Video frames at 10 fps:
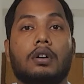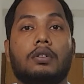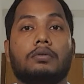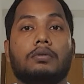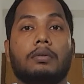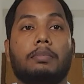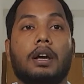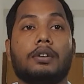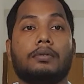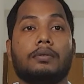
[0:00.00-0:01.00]
how to
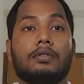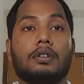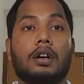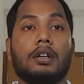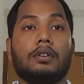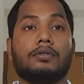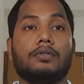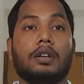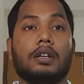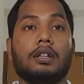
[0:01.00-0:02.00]
apply to study in
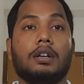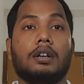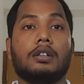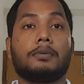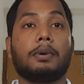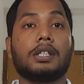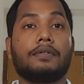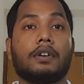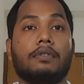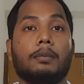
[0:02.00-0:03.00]
Australia. There are
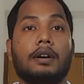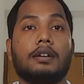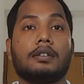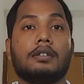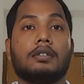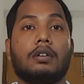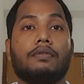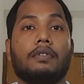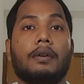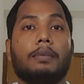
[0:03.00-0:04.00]
specific formalities
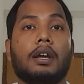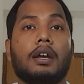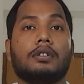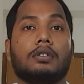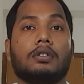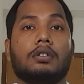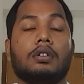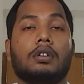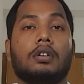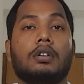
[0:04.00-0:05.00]
of application,
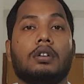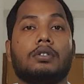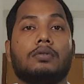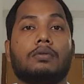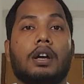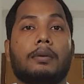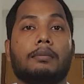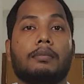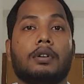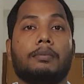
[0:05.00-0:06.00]
so I
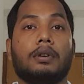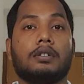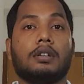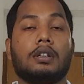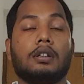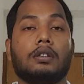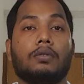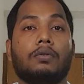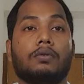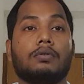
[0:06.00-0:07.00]
am presenting
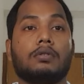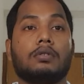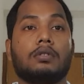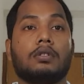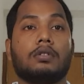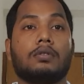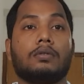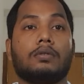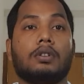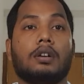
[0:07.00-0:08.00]
those.
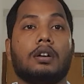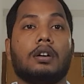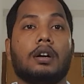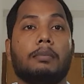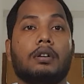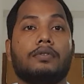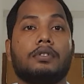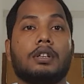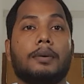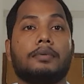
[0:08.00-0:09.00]
So there are a number of
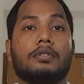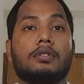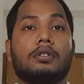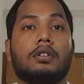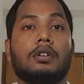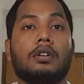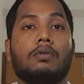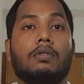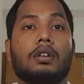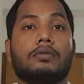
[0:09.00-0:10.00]
steps
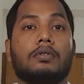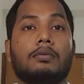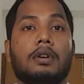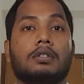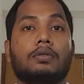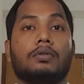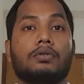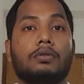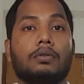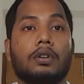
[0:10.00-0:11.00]
one student must go
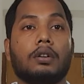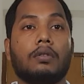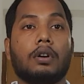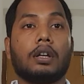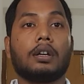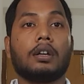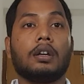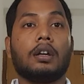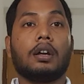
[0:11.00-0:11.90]
through, including